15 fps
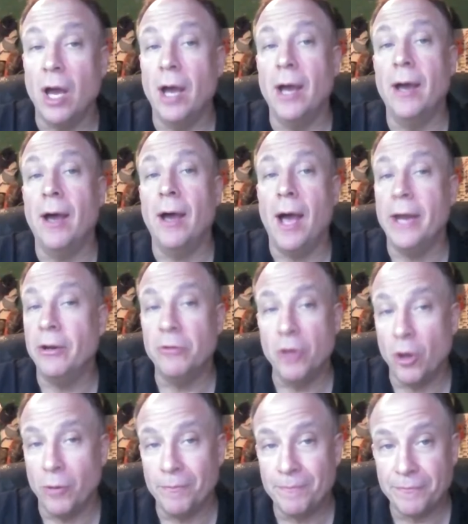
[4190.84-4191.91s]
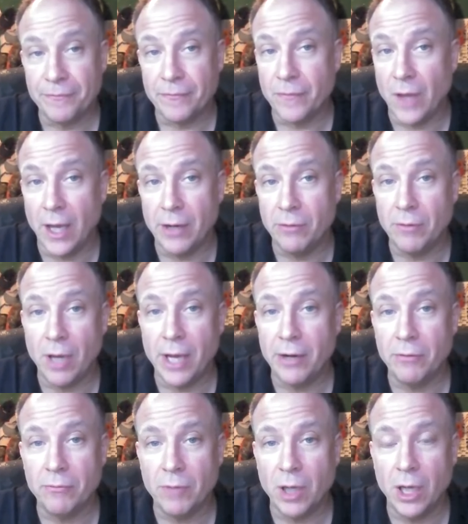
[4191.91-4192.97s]
i i don't know i don't i
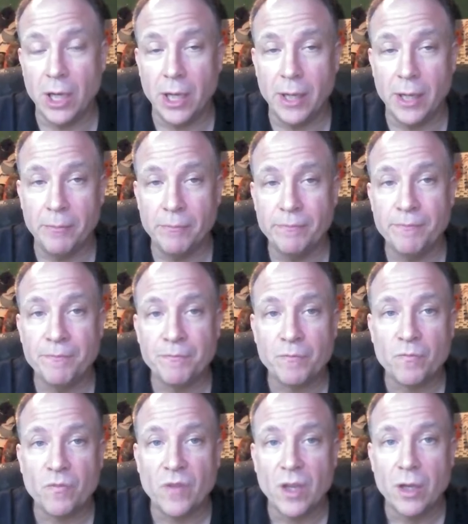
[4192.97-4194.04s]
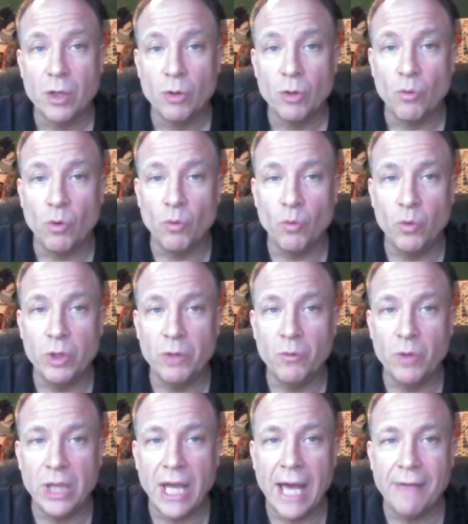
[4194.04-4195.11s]
don't um we
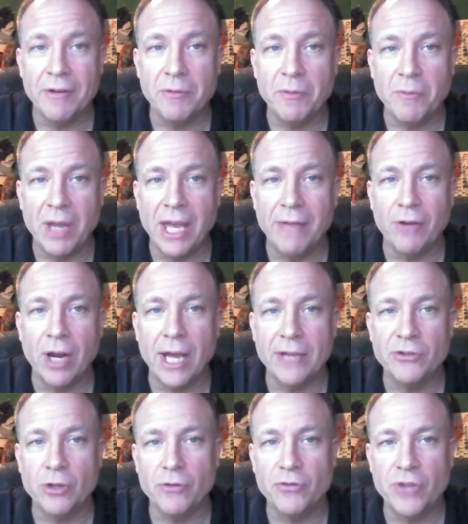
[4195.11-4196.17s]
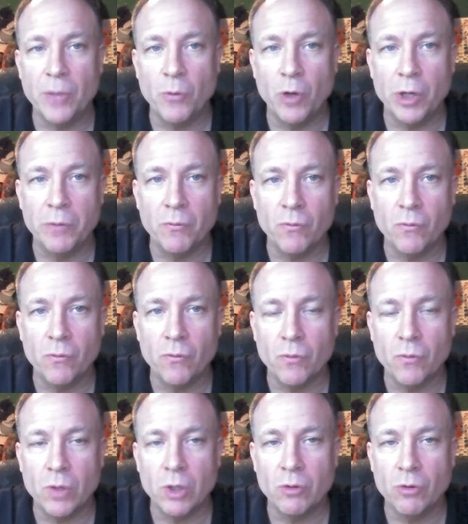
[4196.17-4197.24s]
we haven't ever had sort of someone
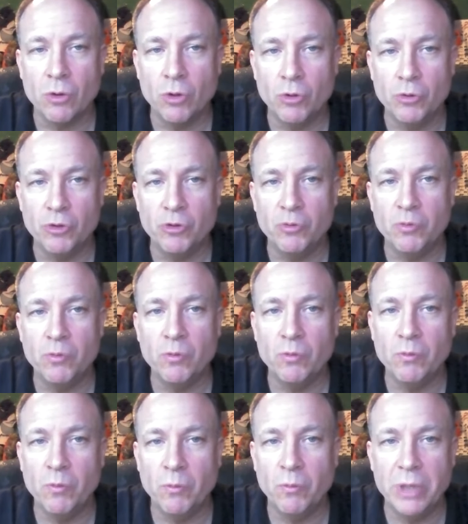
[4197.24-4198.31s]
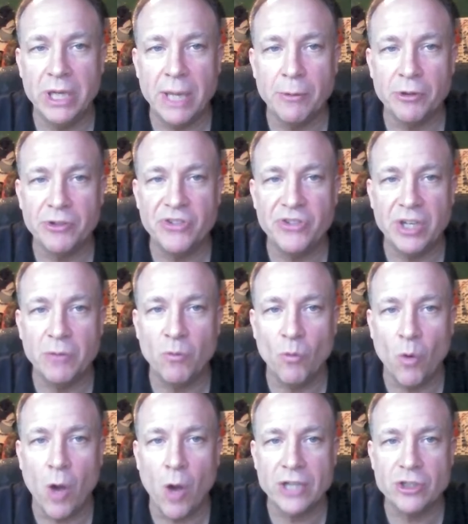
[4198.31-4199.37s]
who's been able to sit and
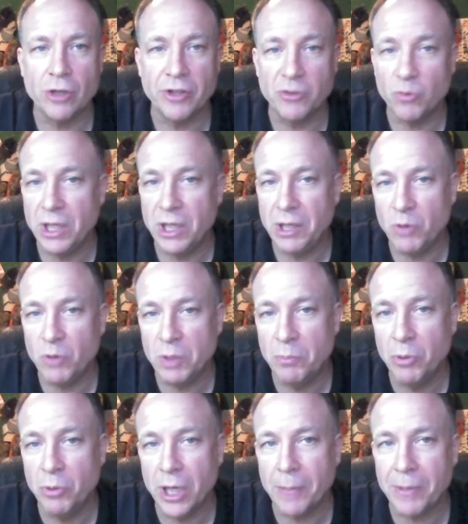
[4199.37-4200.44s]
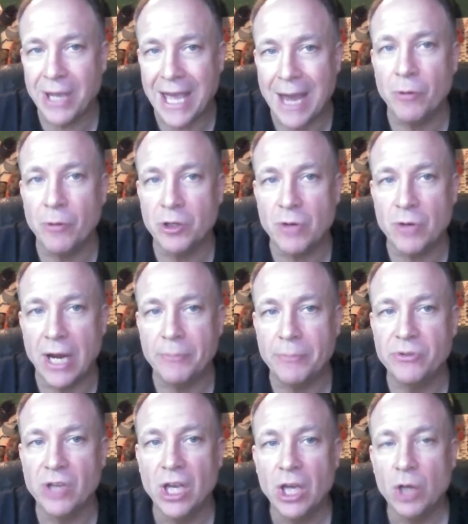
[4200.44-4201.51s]
watch all this we we put up camera traps
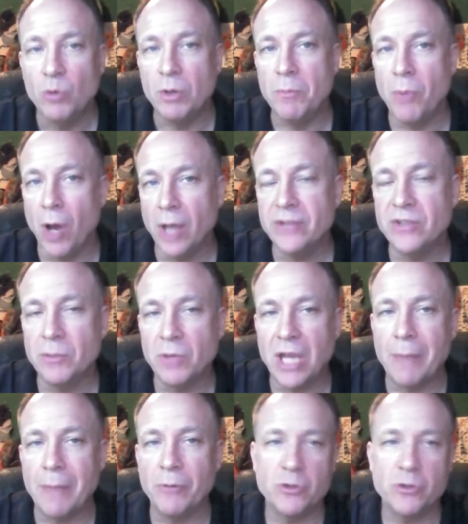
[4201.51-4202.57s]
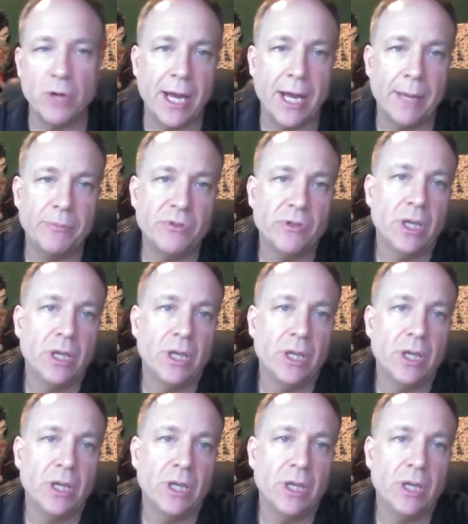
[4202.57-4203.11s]
we bought some camera traps